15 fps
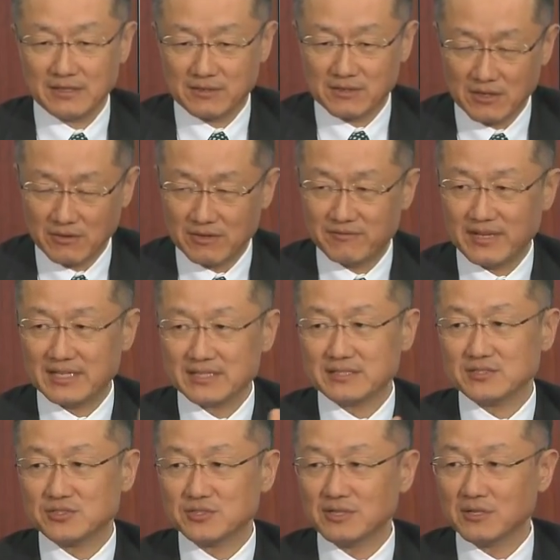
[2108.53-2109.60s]
grow, invest,
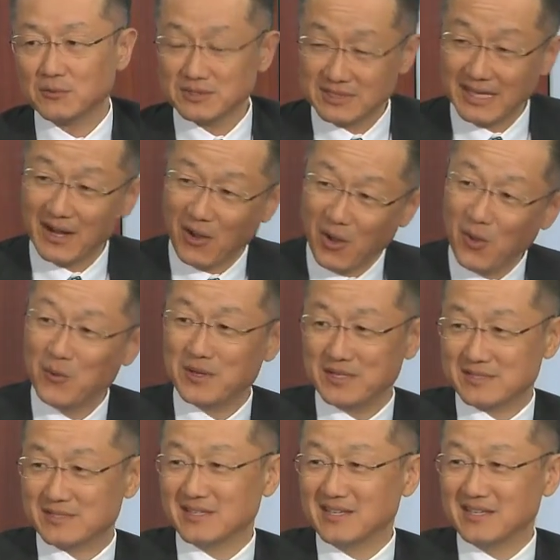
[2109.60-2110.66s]
insure, was not
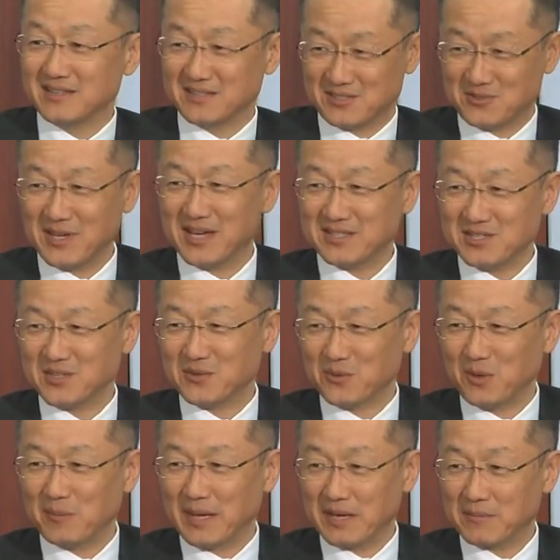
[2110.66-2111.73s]
always the strategy of the
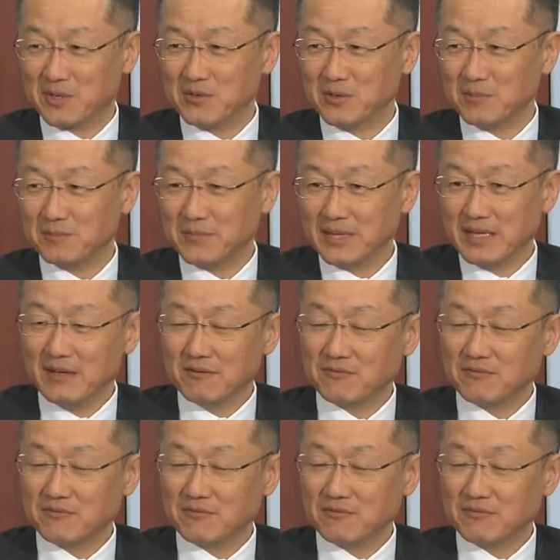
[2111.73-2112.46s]
World Bank Group.